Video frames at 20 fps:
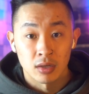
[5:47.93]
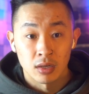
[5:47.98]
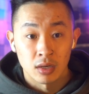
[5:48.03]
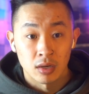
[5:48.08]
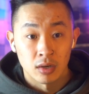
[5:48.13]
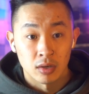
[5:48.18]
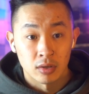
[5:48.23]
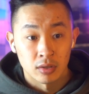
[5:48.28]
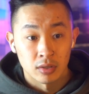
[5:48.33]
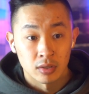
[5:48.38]

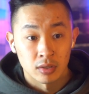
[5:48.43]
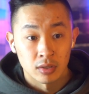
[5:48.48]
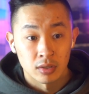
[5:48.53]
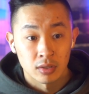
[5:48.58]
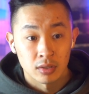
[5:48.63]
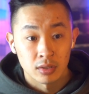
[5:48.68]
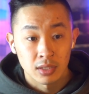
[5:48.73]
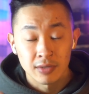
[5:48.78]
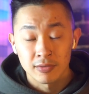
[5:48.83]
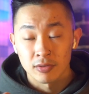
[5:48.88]
our
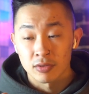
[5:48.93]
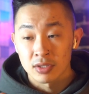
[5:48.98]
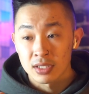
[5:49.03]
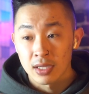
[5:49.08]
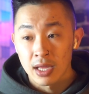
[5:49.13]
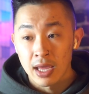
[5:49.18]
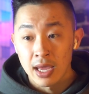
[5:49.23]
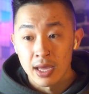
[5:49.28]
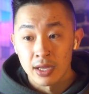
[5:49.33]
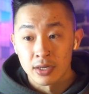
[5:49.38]
levels,
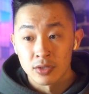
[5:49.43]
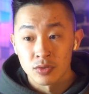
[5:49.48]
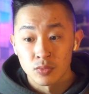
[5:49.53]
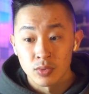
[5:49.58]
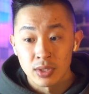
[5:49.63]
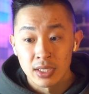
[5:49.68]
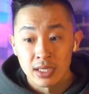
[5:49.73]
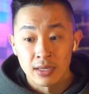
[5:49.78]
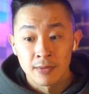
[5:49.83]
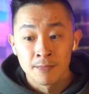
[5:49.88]
and
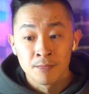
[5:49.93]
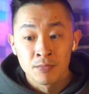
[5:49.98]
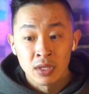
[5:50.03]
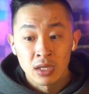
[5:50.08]
we